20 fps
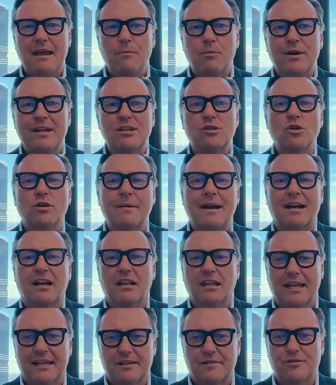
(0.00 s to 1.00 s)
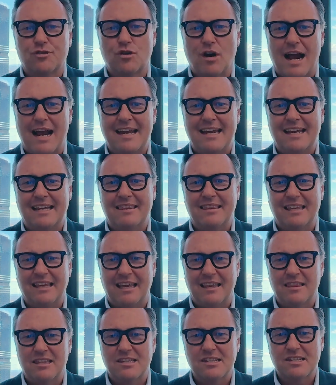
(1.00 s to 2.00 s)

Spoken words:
When you talk about collective training in the